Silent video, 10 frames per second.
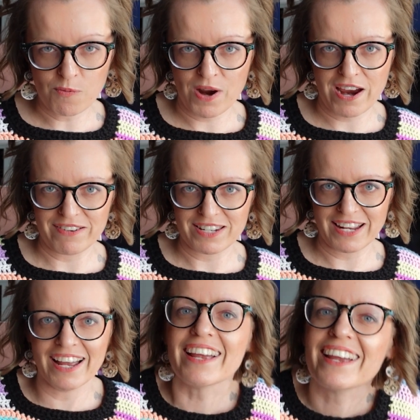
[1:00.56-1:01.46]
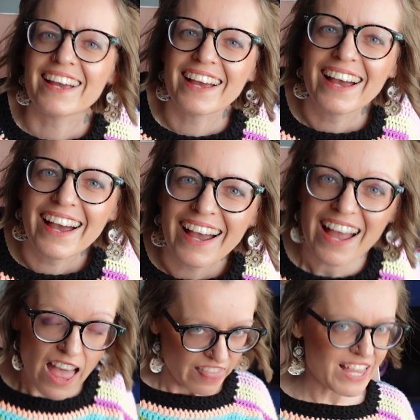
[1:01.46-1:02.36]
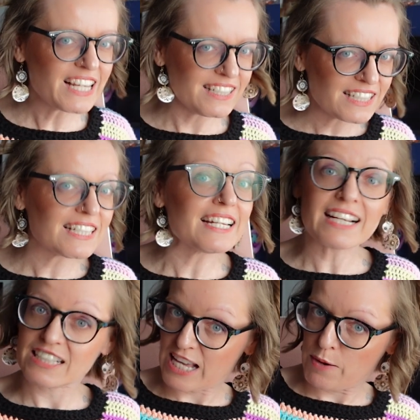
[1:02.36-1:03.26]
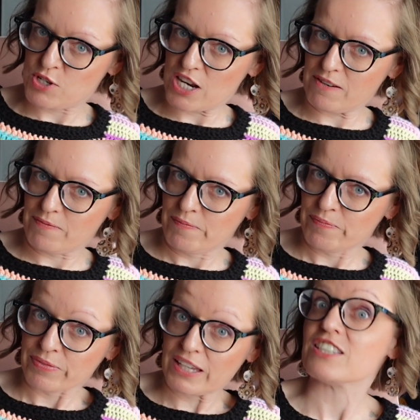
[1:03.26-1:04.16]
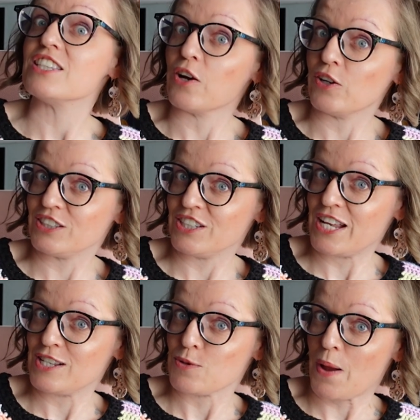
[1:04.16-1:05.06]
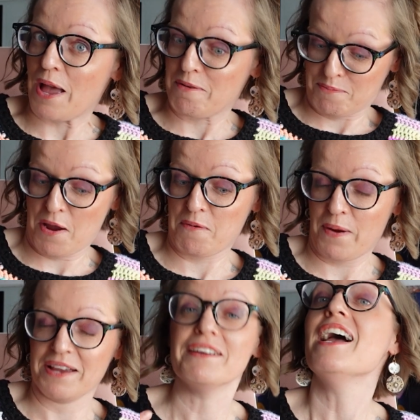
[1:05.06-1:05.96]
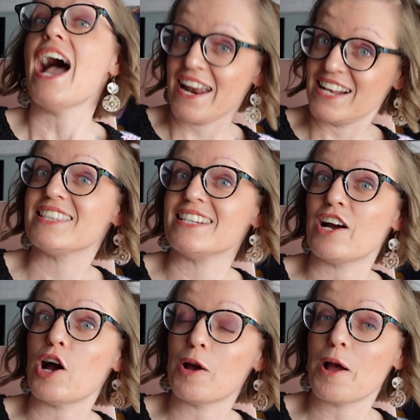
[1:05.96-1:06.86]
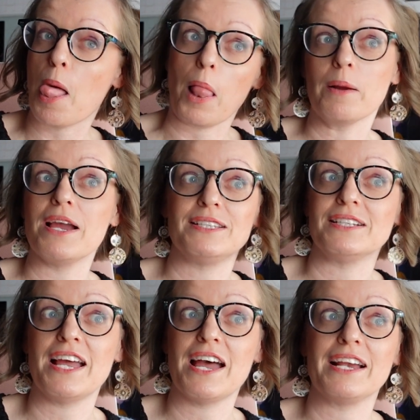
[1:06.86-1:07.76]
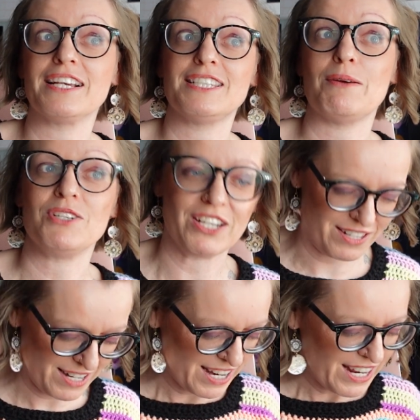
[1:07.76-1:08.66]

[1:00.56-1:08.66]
I'm wearing today. This is an exception. This is the odds and ends sweater, by the way, and it's an exception.